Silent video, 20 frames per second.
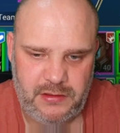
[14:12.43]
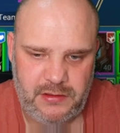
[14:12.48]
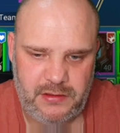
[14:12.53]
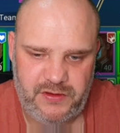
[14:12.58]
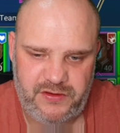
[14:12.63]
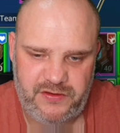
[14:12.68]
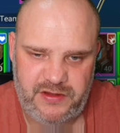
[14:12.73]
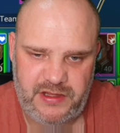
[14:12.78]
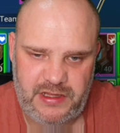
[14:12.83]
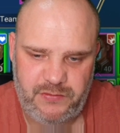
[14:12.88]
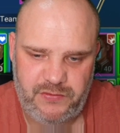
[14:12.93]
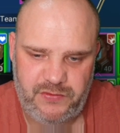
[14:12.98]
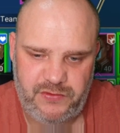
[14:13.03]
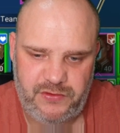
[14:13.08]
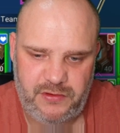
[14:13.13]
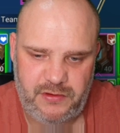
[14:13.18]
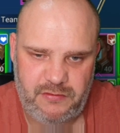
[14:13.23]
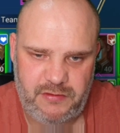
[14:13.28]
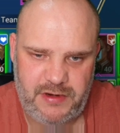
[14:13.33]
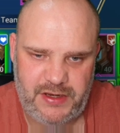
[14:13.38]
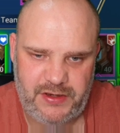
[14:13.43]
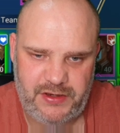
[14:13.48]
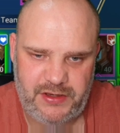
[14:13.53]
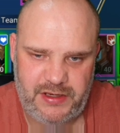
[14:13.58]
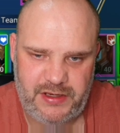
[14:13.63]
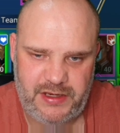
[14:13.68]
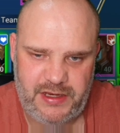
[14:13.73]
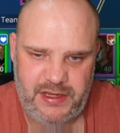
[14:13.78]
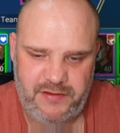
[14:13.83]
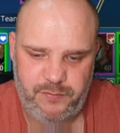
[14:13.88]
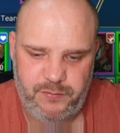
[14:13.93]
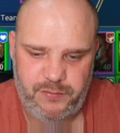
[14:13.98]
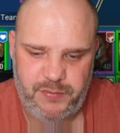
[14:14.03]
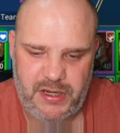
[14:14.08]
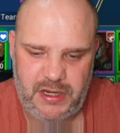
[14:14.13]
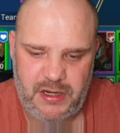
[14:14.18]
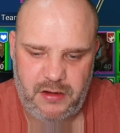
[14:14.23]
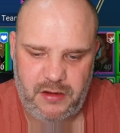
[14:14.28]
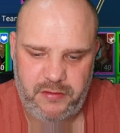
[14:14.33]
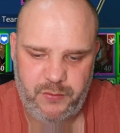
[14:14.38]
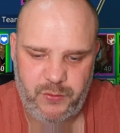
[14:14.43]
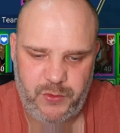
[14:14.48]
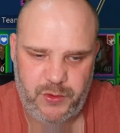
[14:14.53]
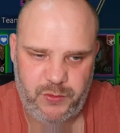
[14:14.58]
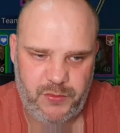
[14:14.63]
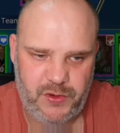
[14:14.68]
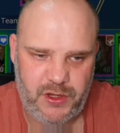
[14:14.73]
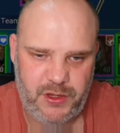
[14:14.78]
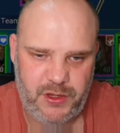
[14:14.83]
This team's around and even parring with my